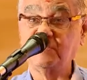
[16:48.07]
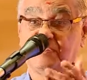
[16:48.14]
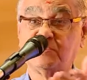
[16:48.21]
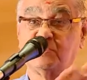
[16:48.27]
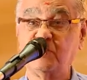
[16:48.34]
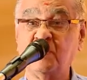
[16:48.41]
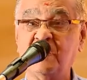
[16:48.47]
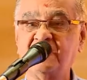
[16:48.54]
the
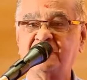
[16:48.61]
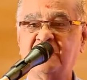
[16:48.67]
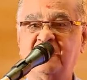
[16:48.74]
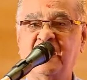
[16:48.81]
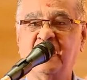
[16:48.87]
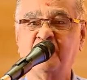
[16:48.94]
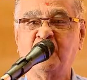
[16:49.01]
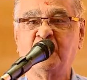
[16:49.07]
students are
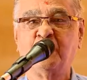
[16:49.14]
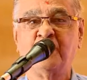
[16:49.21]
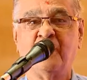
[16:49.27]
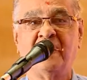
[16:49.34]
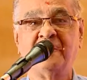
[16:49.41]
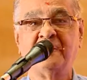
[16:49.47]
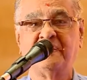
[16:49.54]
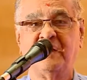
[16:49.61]
able to
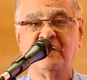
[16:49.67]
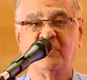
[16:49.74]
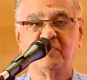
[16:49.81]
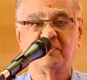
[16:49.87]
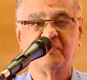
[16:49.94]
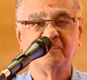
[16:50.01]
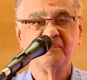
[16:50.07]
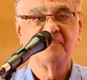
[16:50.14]
point out
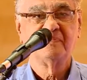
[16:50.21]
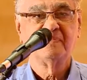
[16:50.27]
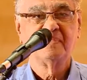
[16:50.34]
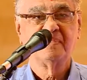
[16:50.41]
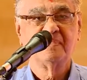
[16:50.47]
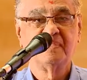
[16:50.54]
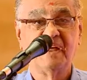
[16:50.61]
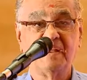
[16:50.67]

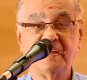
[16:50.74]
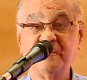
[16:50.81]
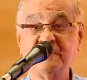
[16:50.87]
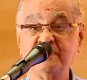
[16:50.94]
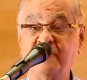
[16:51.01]
that he is